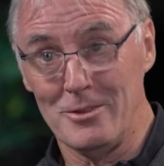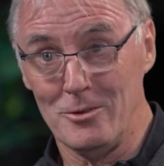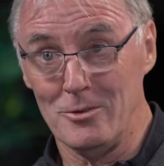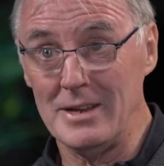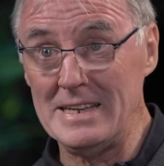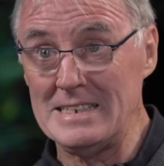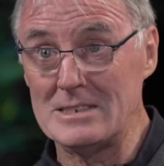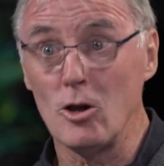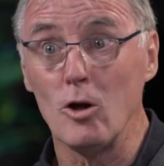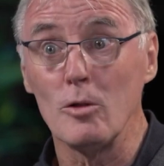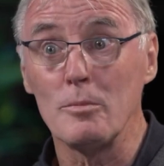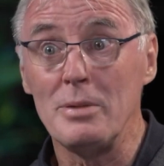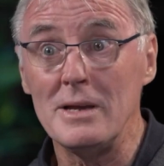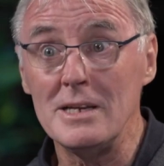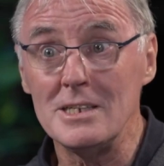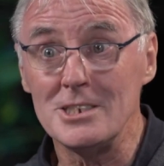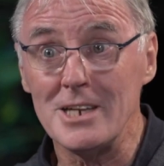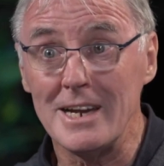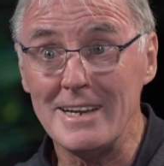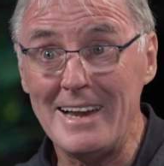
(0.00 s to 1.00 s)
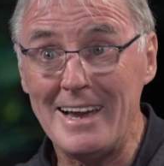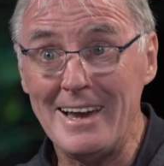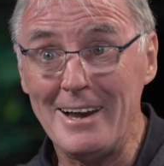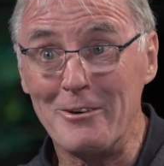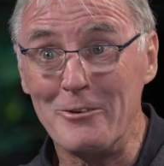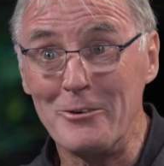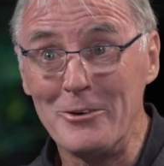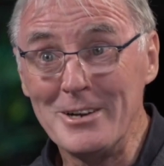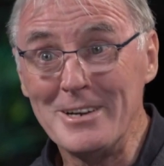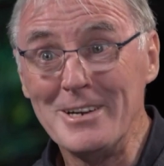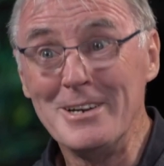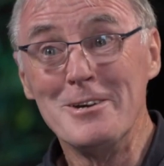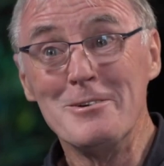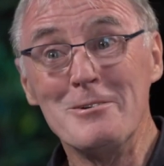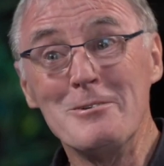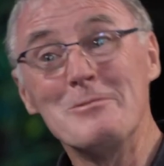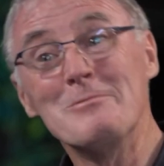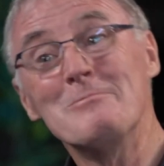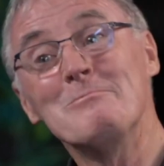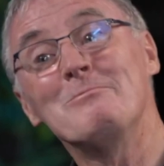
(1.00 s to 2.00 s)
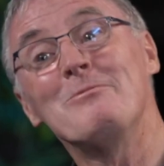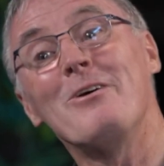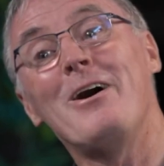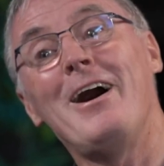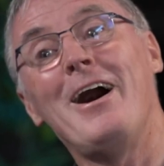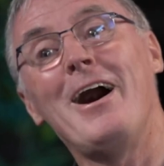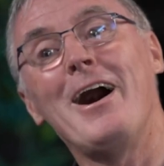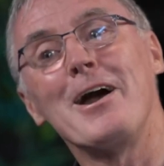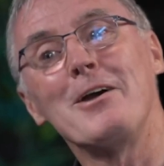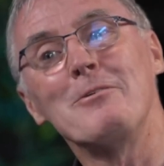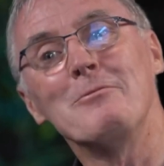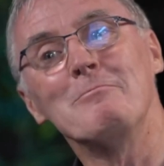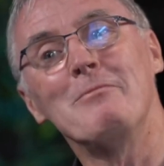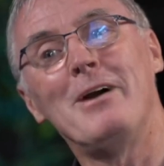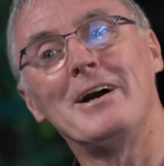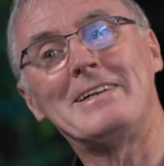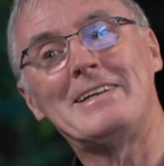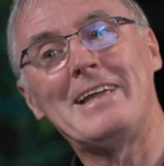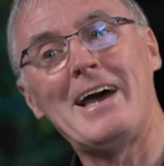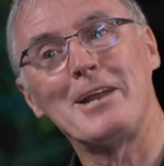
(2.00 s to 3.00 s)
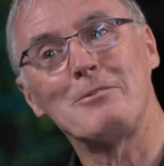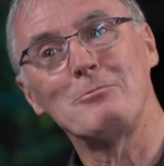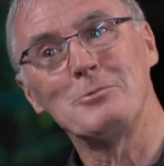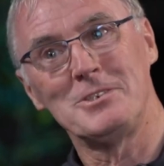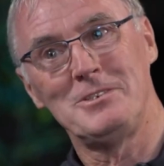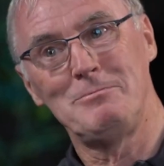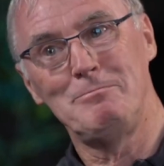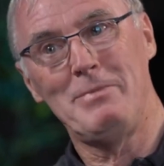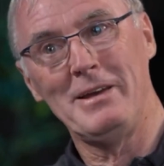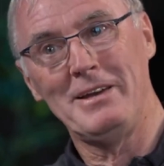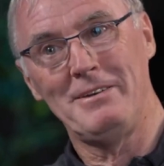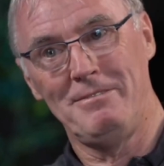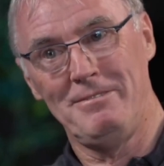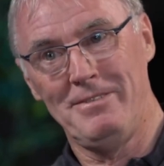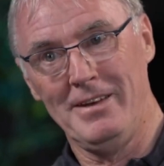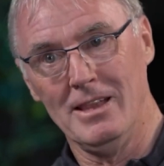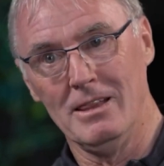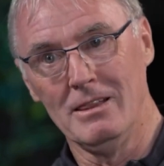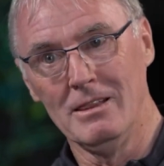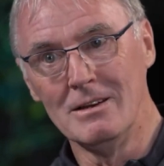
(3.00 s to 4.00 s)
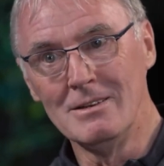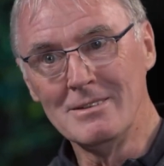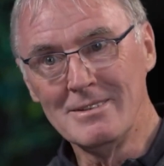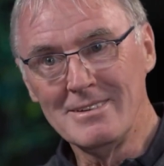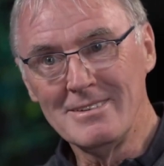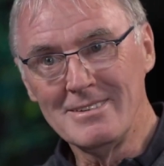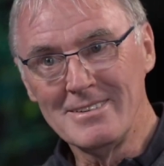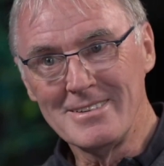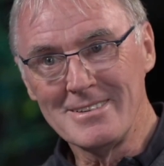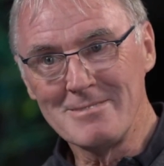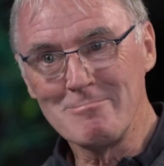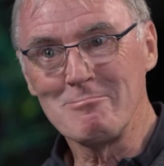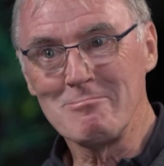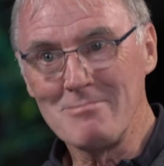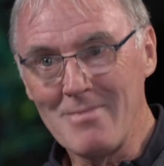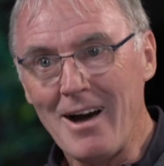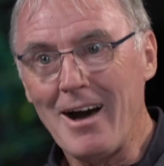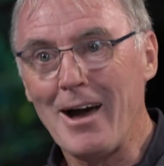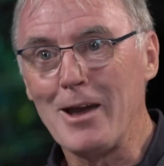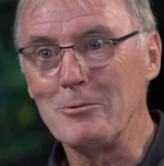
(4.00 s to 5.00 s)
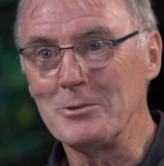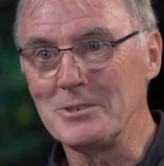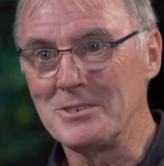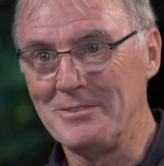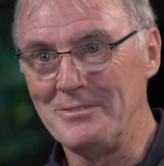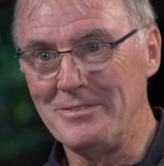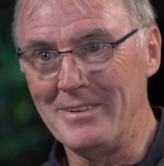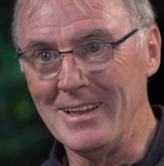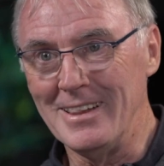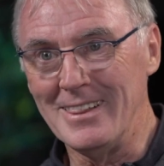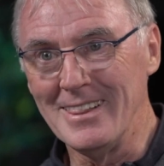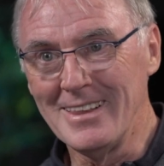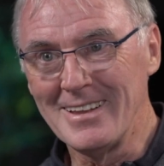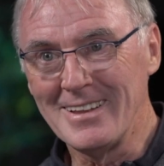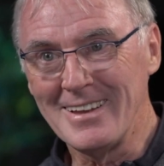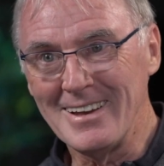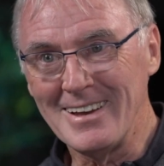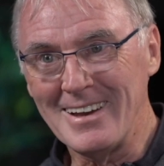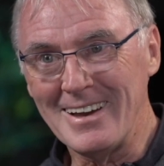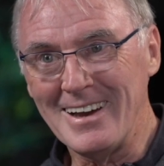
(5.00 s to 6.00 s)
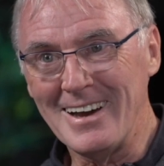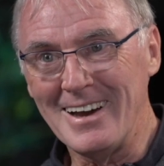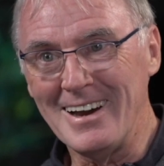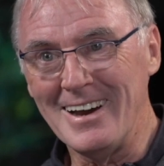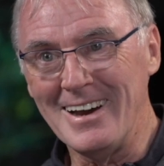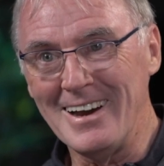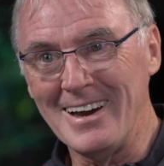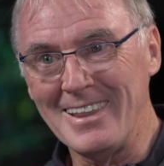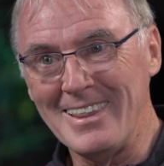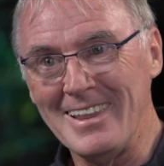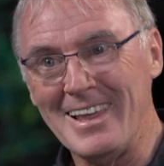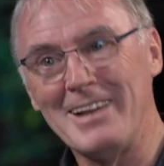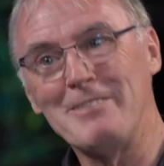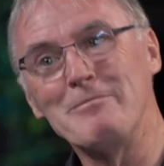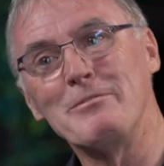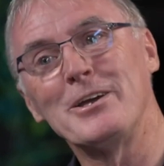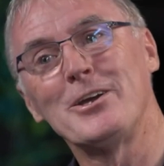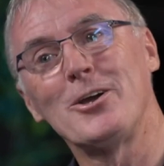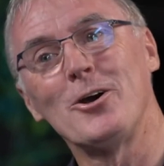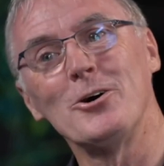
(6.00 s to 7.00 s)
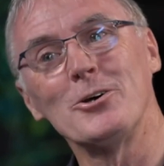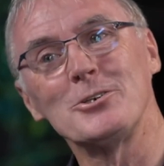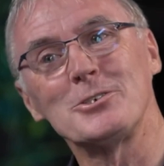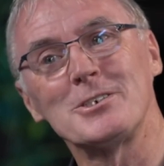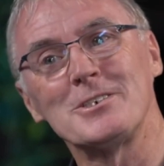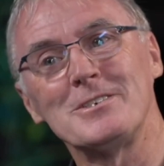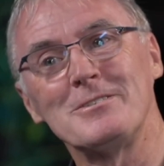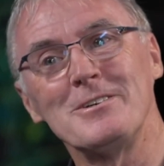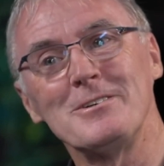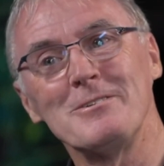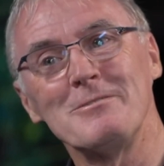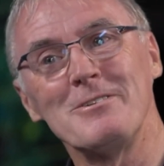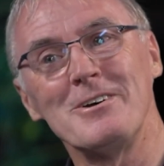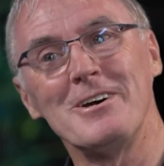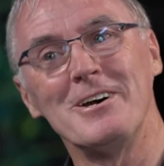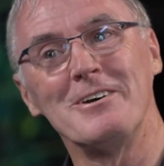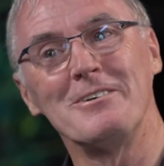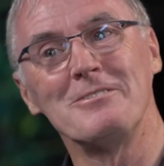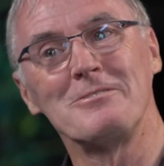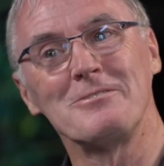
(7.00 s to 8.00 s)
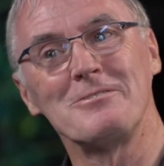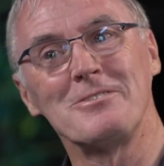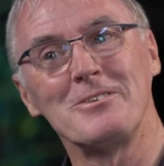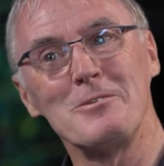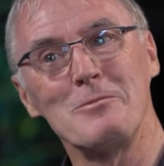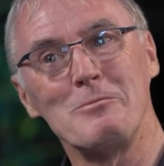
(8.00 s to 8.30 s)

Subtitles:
he's called PJ now, but my dad was Big Phil, I was Phil, and then because of